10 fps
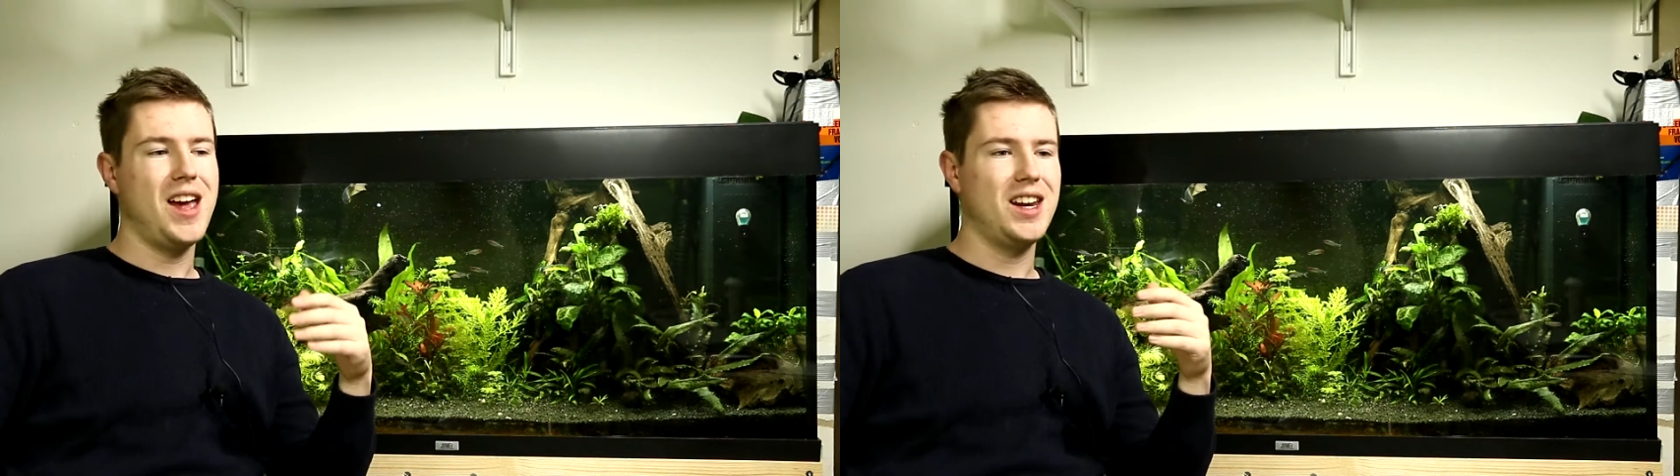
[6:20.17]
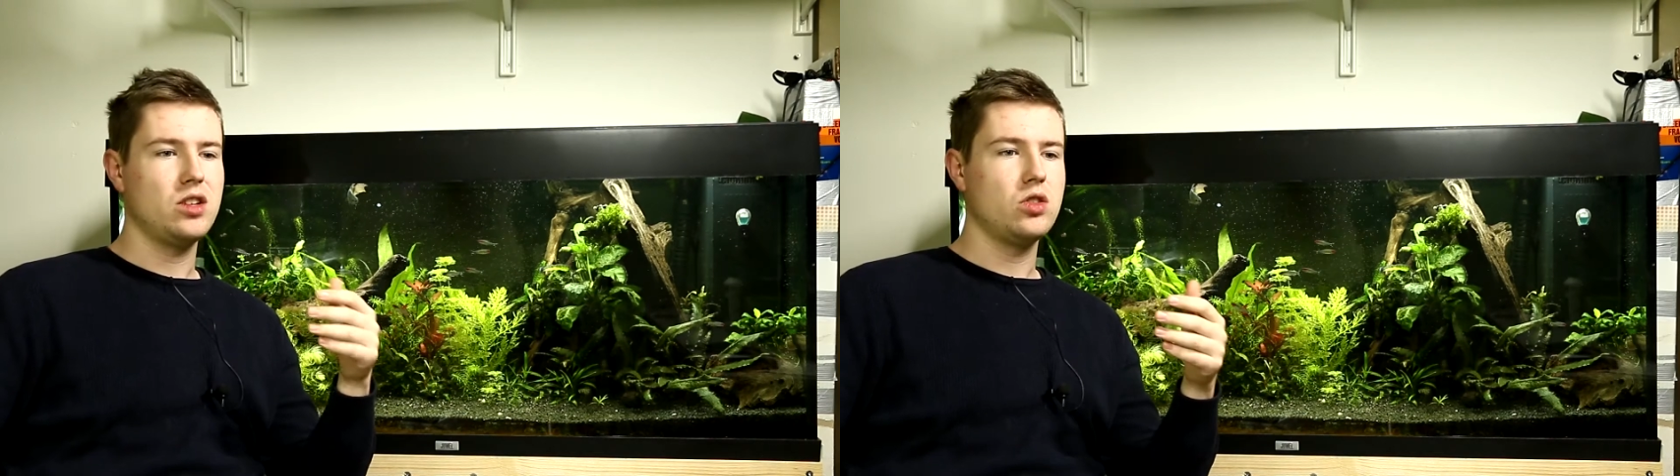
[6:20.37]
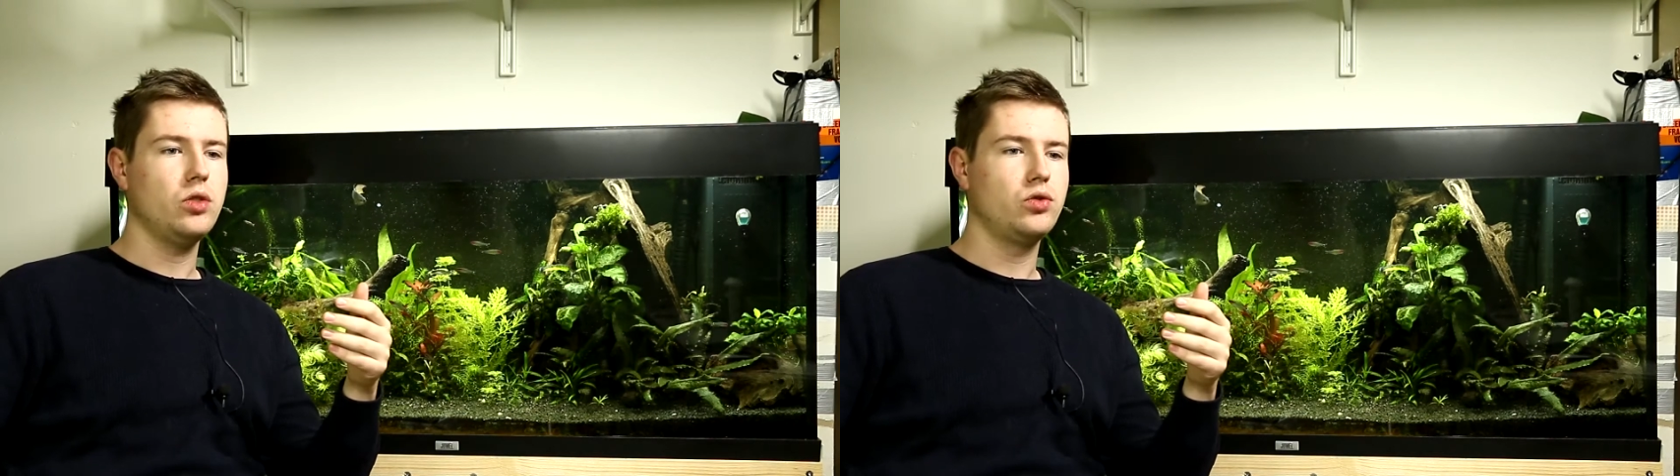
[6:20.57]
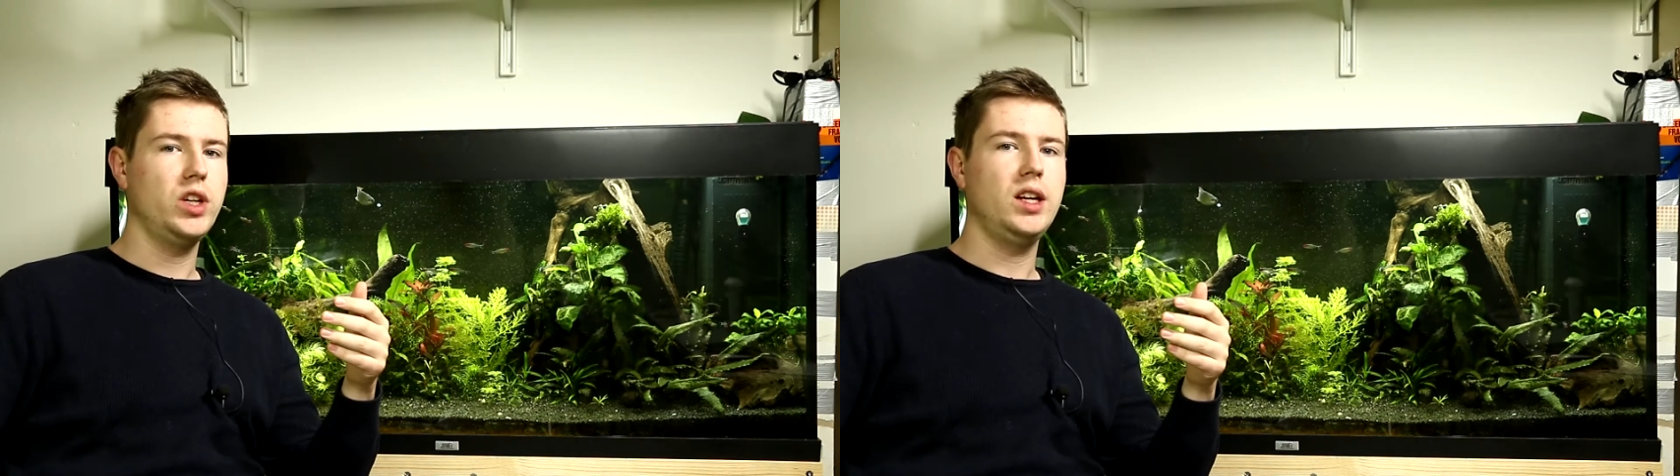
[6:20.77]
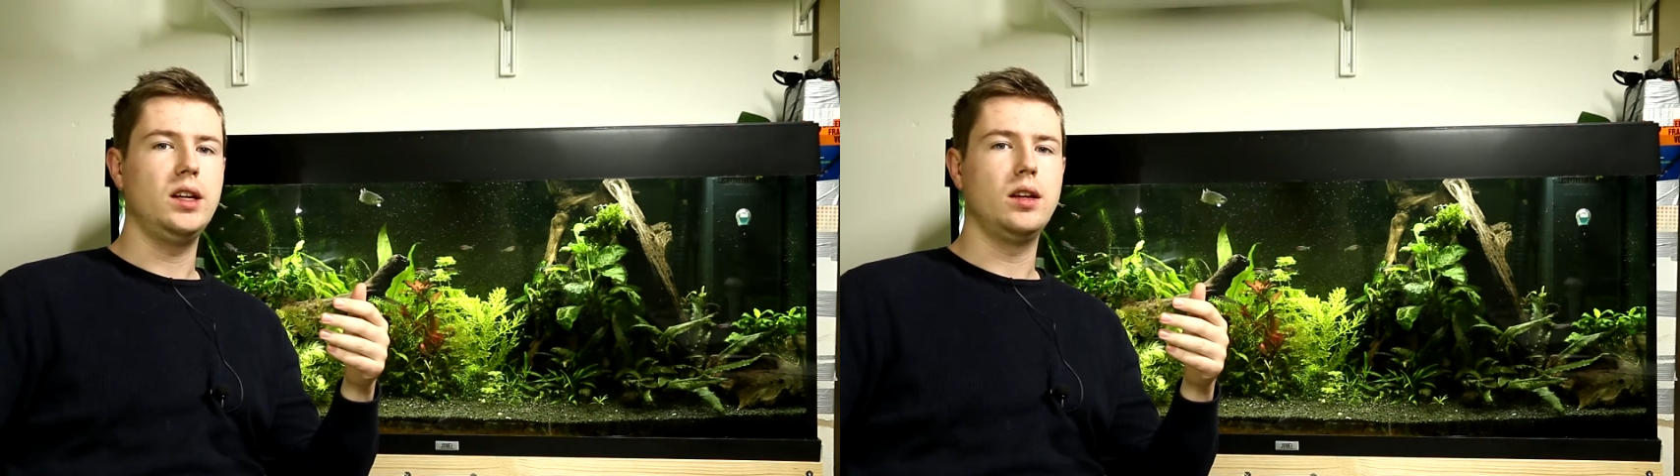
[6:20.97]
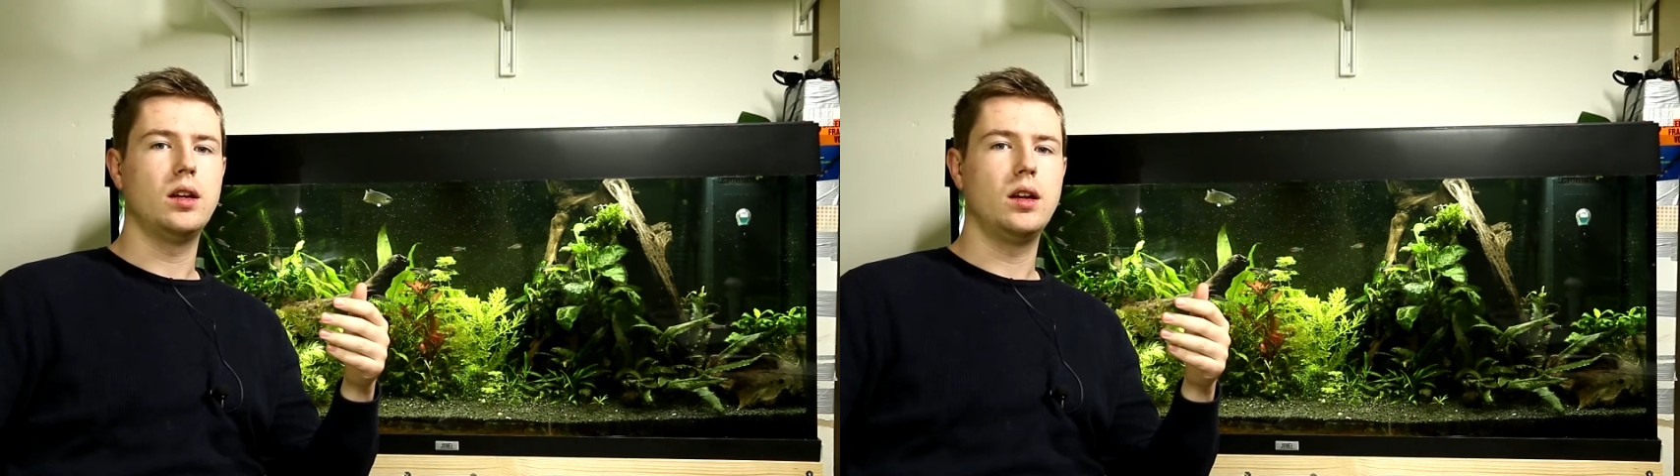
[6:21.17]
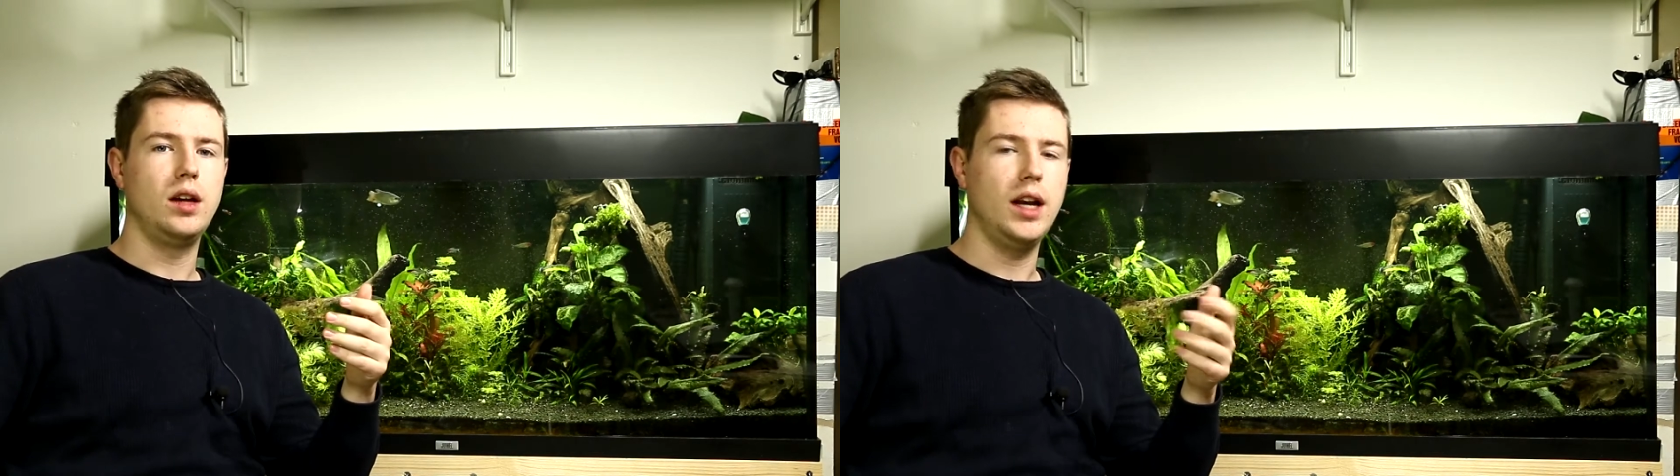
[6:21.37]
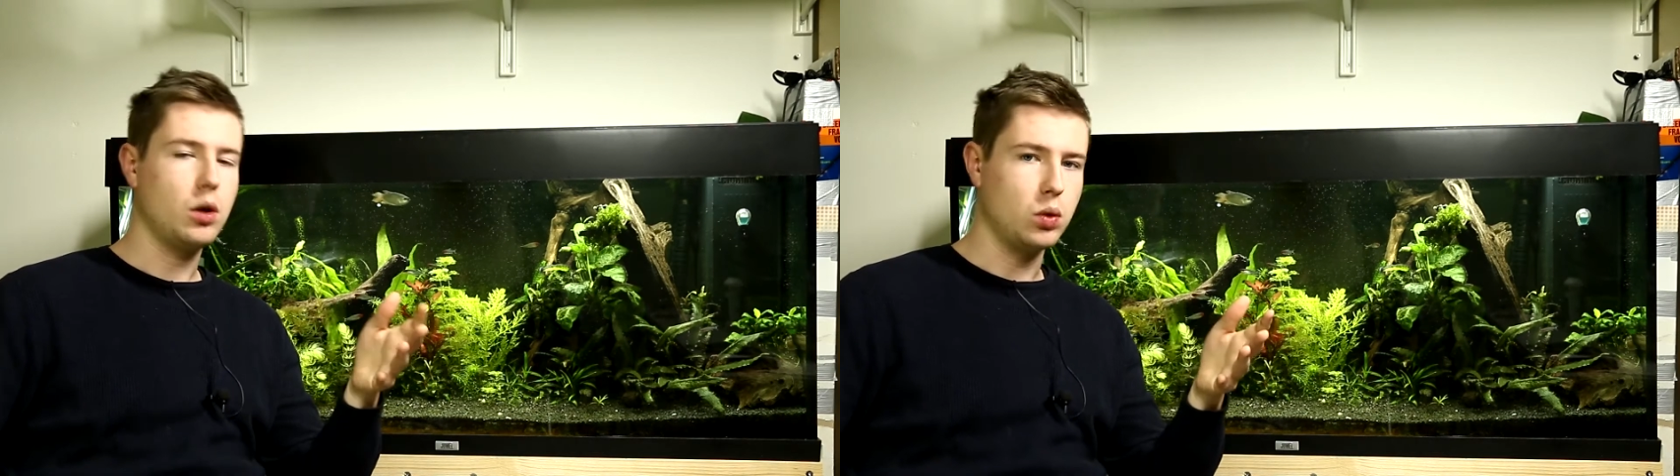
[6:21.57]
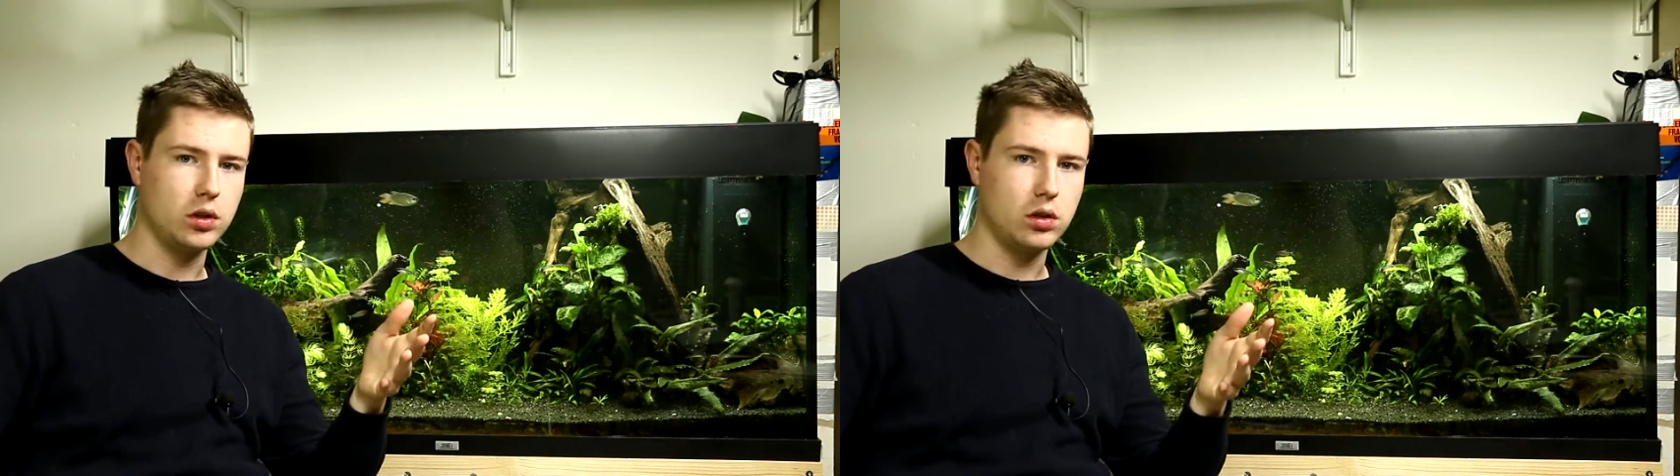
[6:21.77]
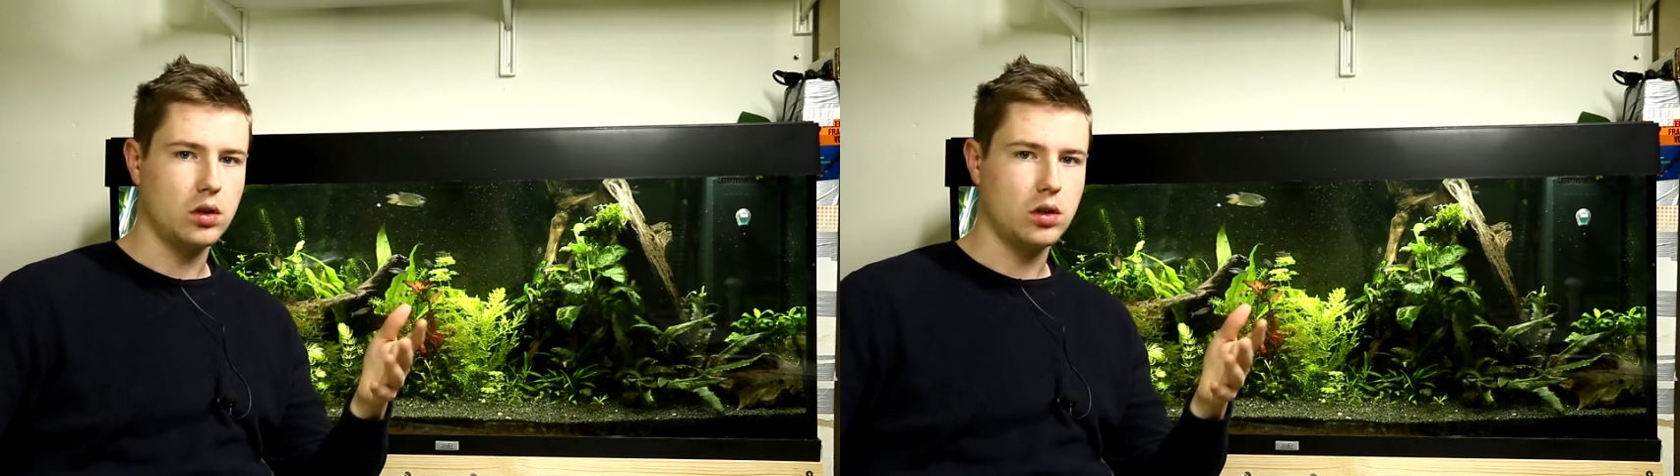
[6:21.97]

And it's not really liquid